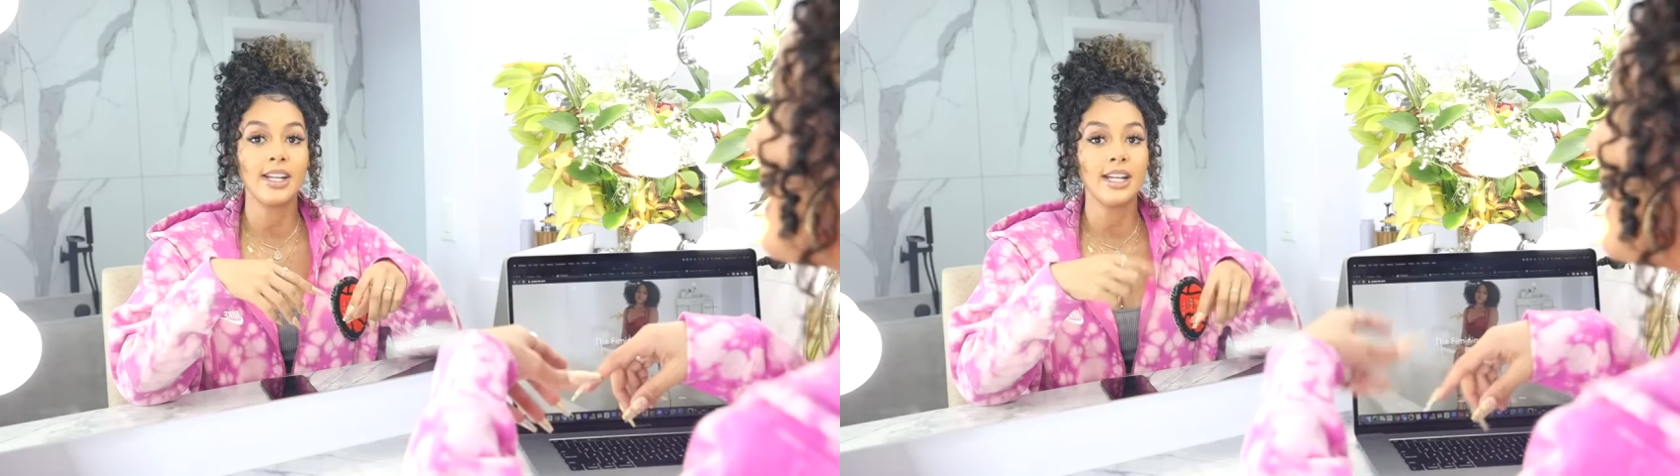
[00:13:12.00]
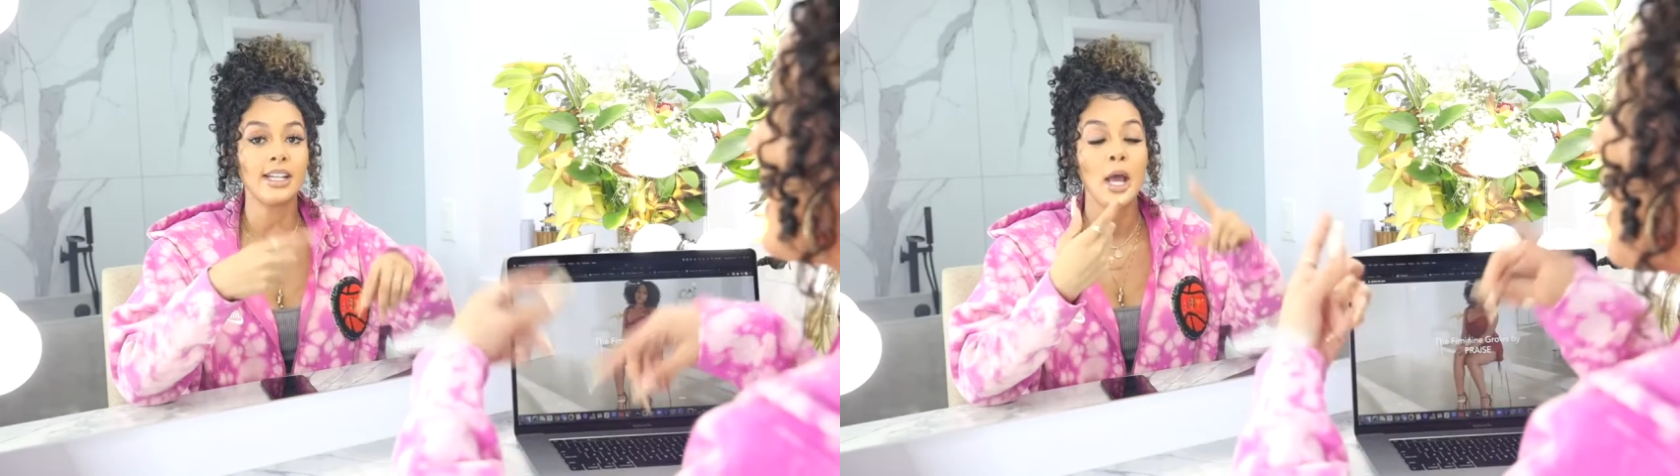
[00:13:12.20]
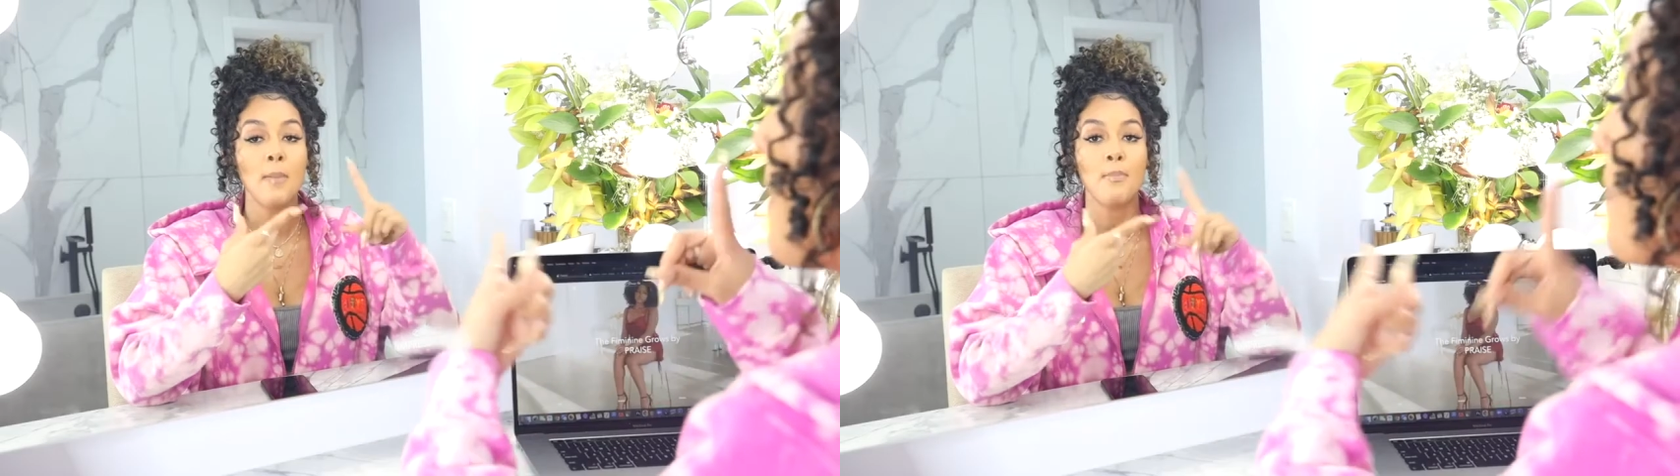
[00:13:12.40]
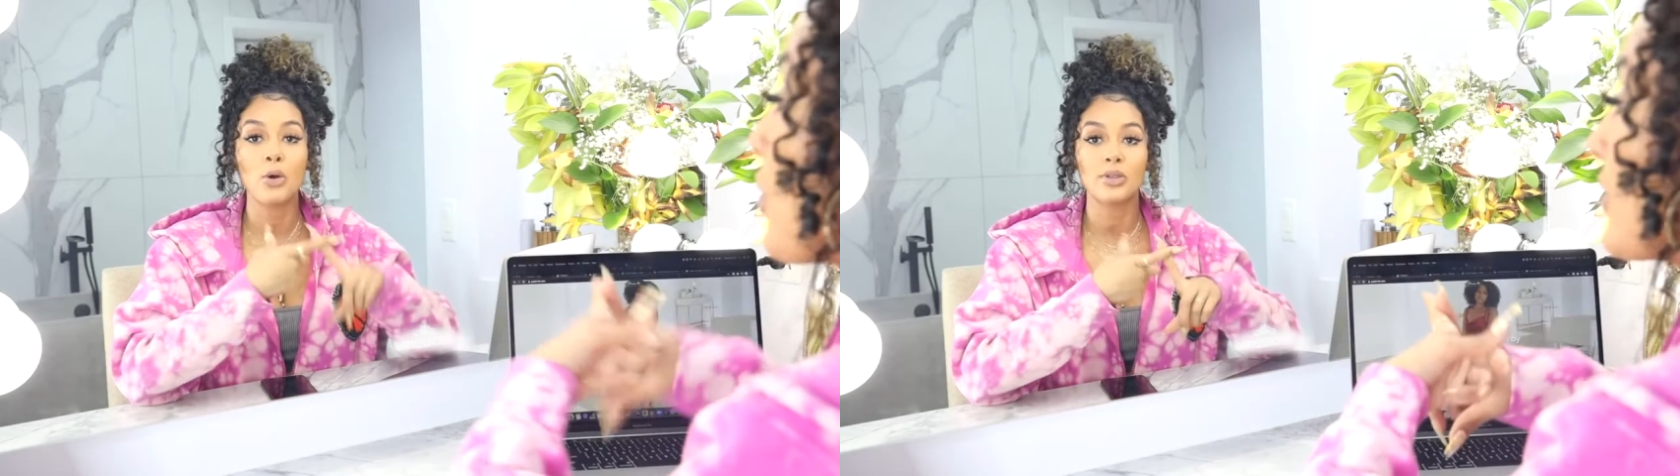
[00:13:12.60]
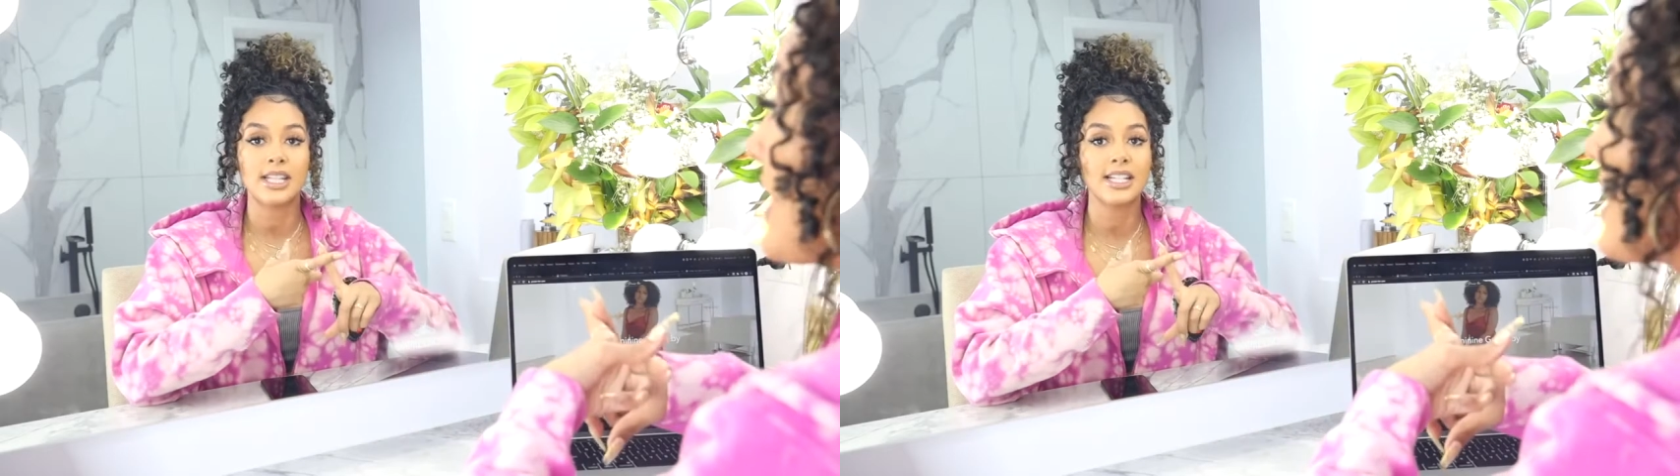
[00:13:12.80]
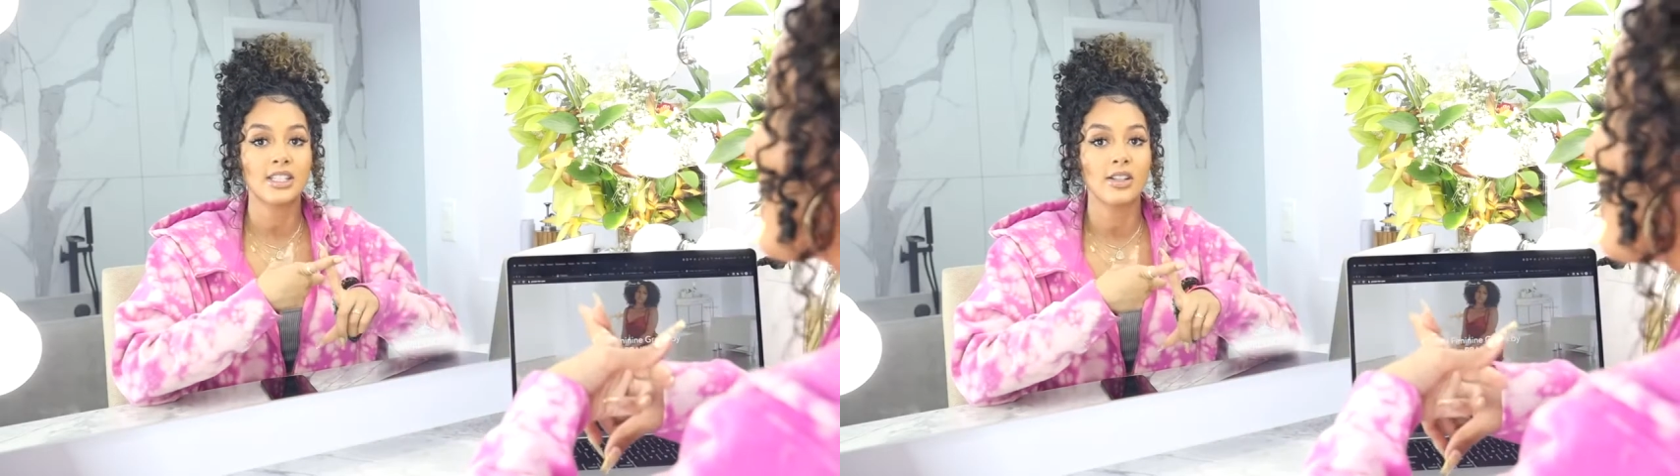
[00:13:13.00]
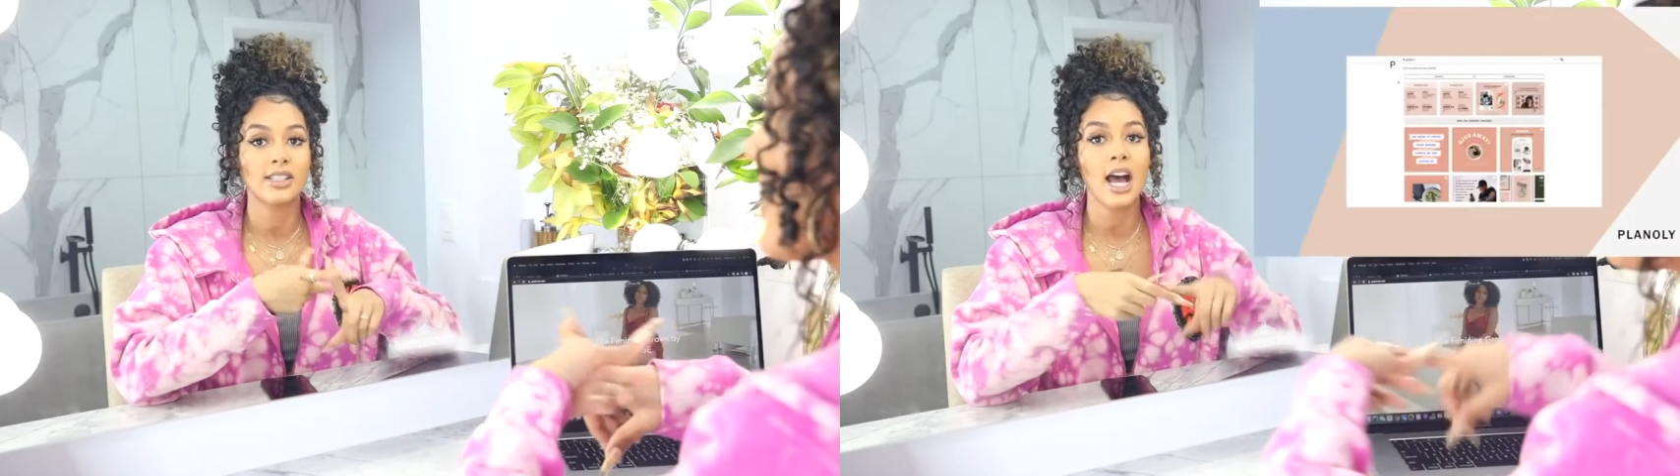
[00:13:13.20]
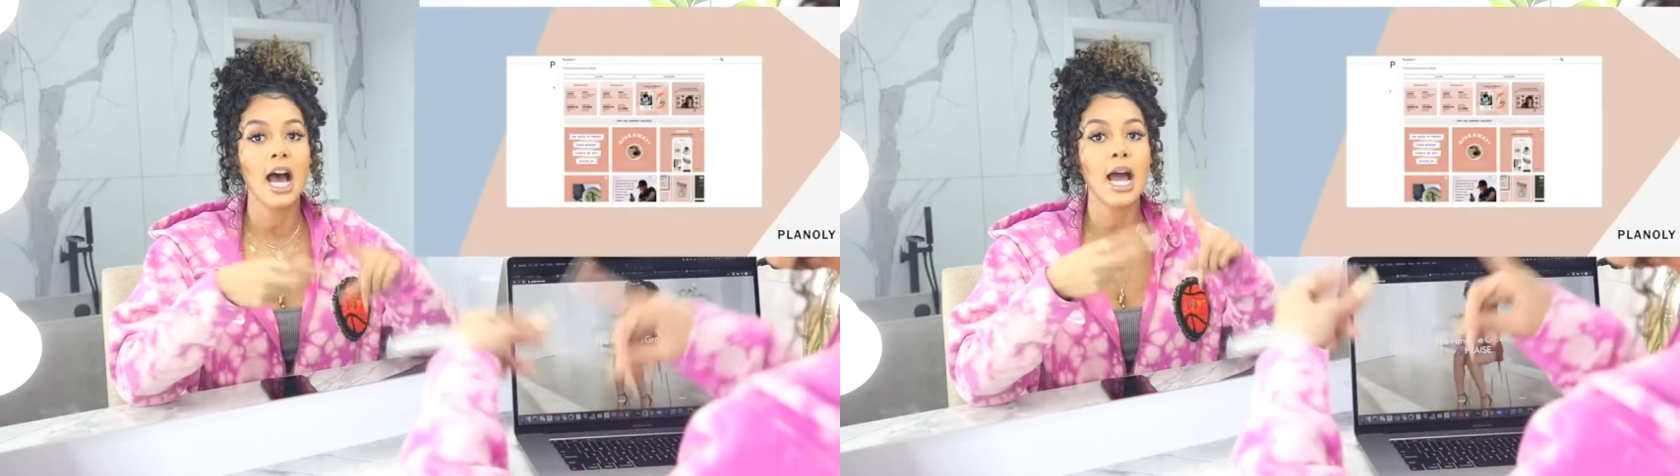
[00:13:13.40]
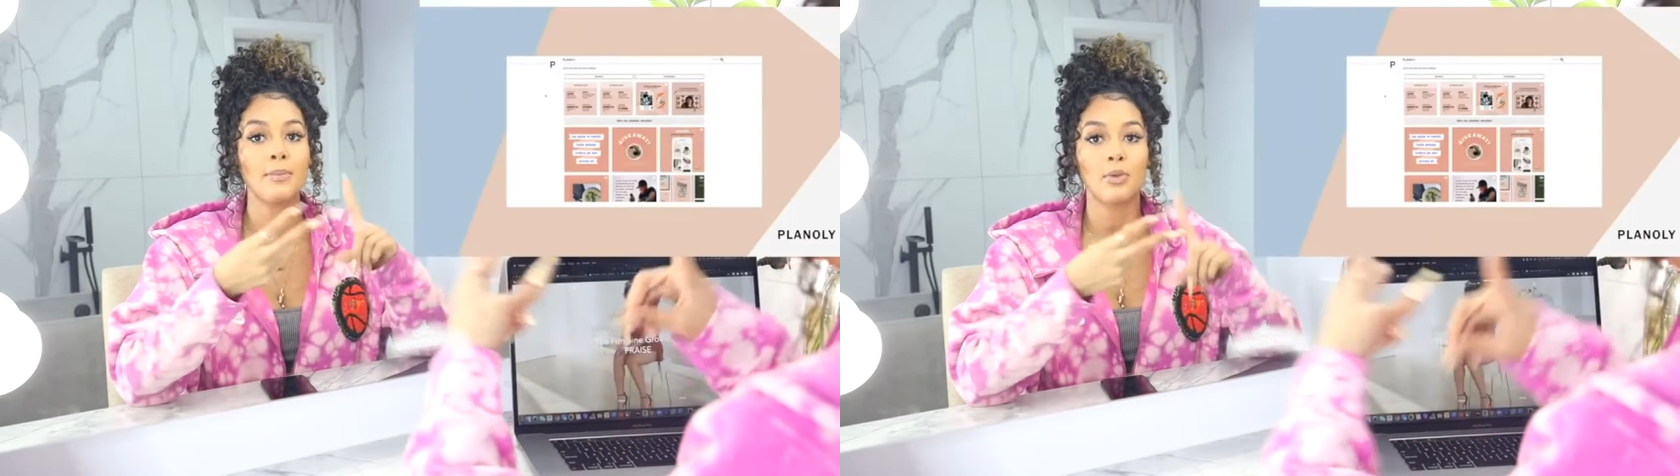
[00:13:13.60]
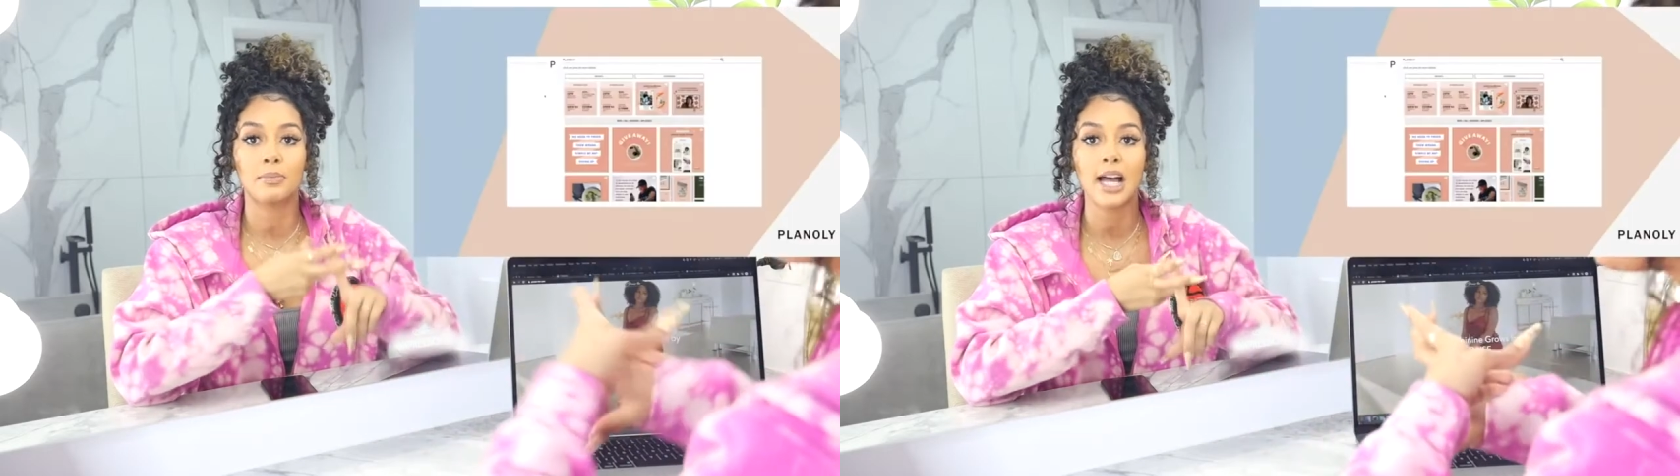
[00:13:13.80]
their feed, post things on
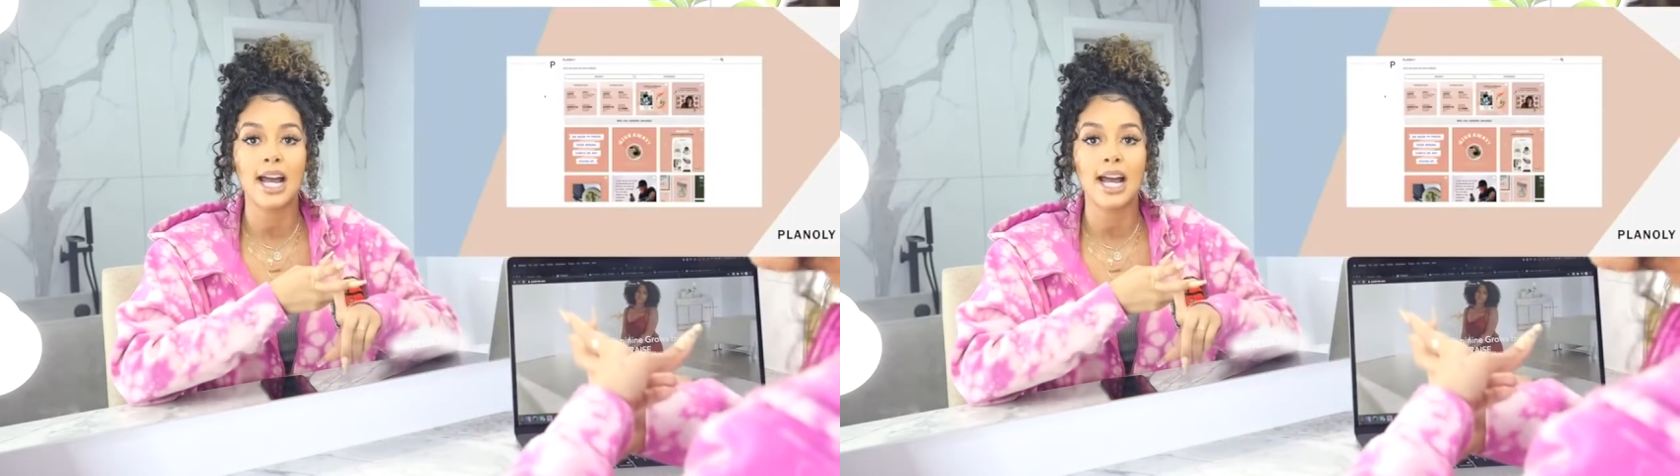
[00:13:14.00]
time,